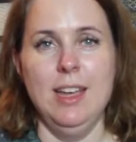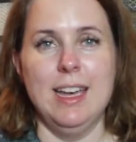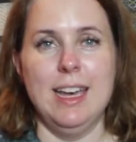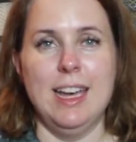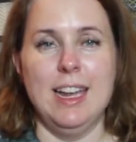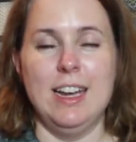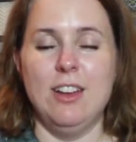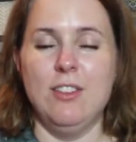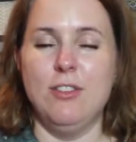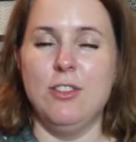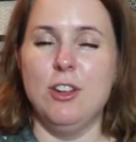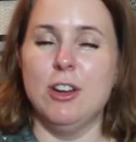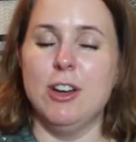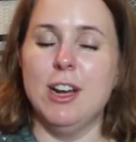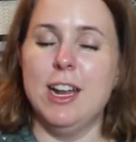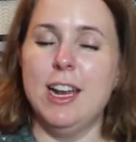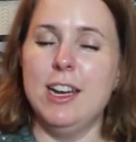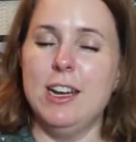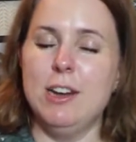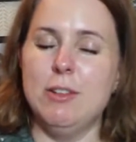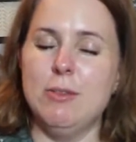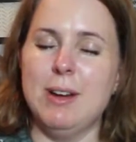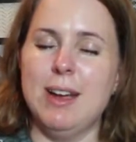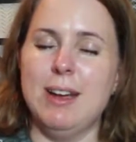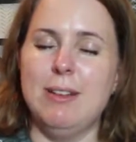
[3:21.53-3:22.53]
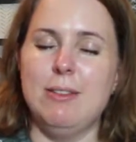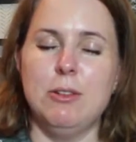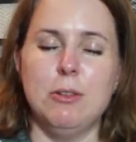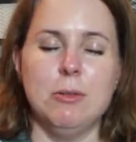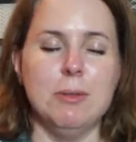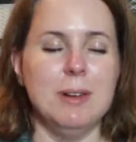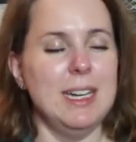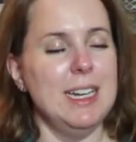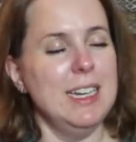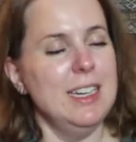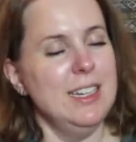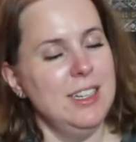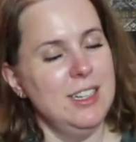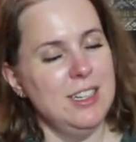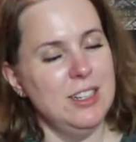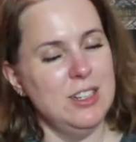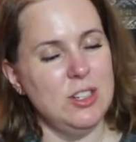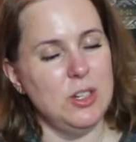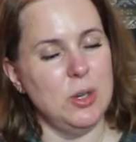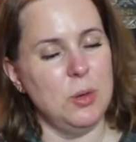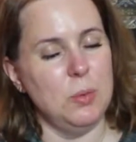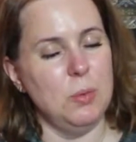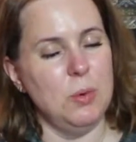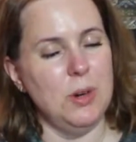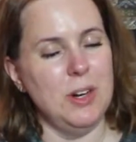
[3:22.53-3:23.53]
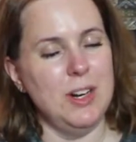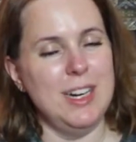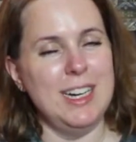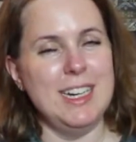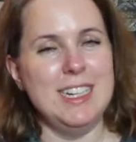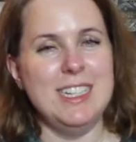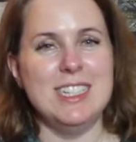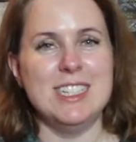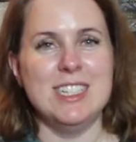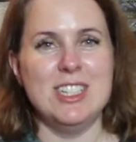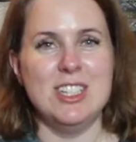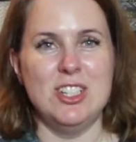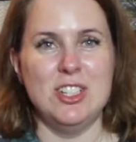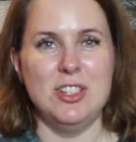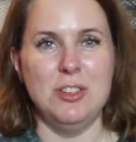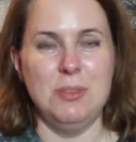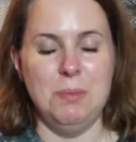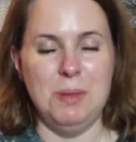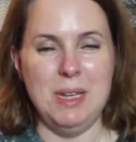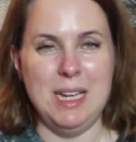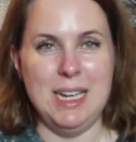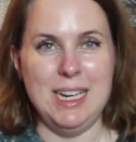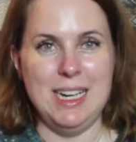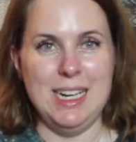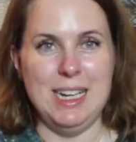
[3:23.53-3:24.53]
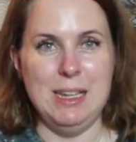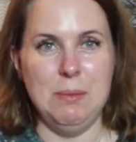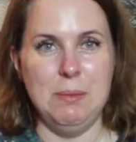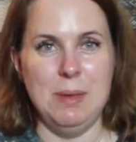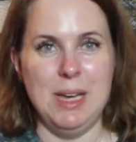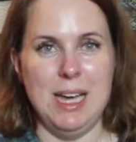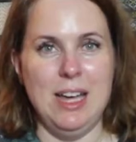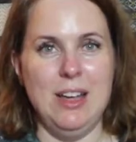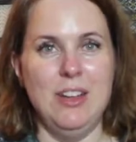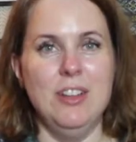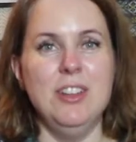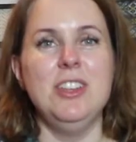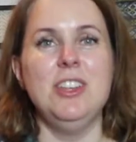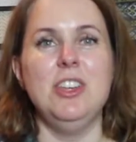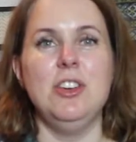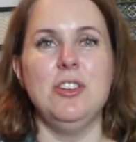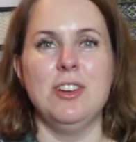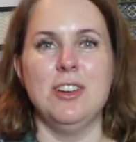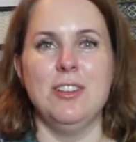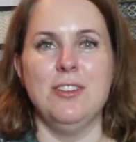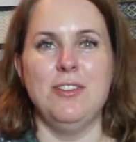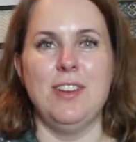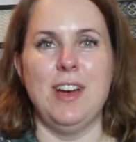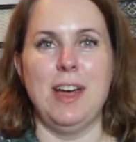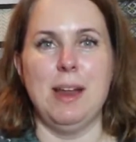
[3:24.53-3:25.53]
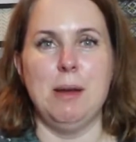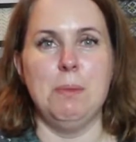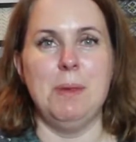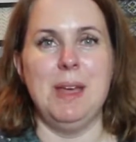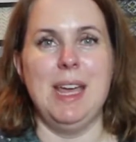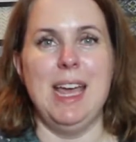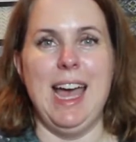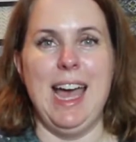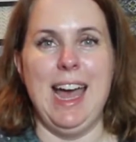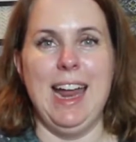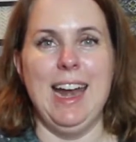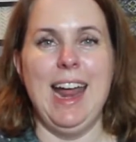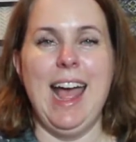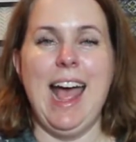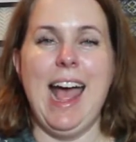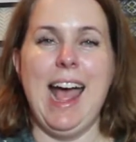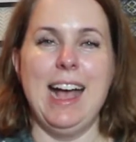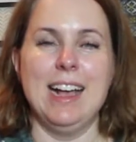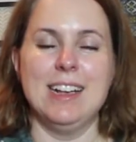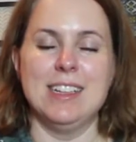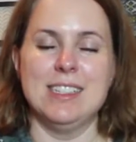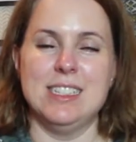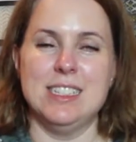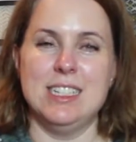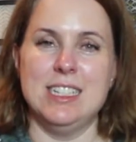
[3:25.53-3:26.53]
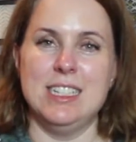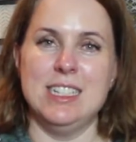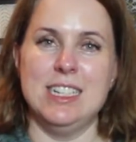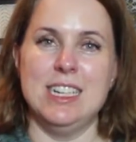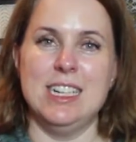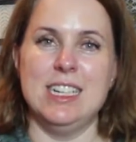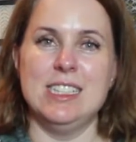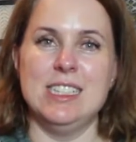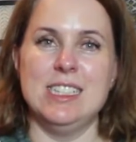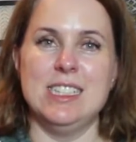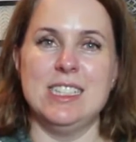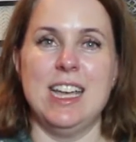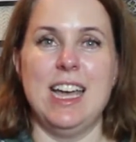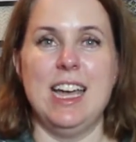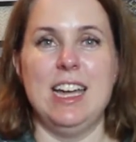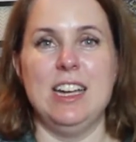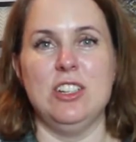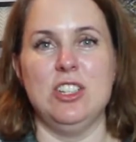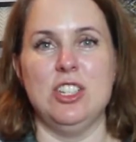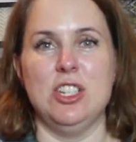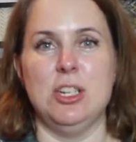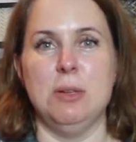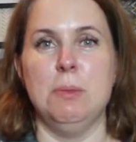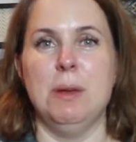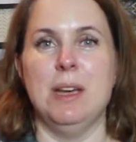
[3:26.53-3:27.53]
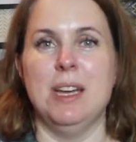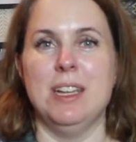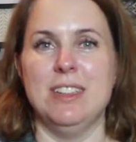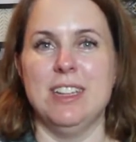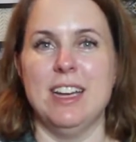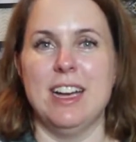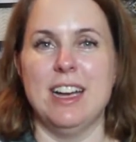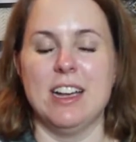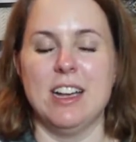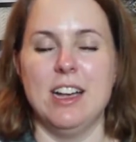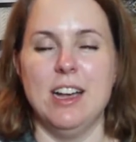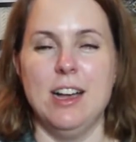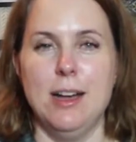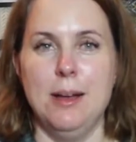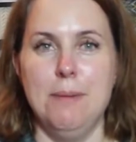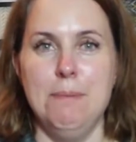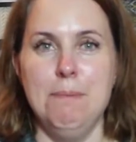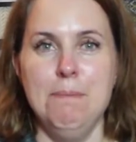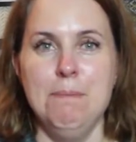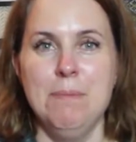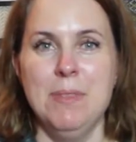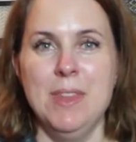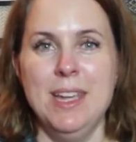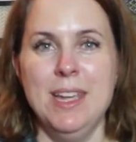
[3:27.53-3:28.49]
And if you're not on Ravelry, don't worry, just shoot me an email. You can find me at hackstoneknits@gmail.com.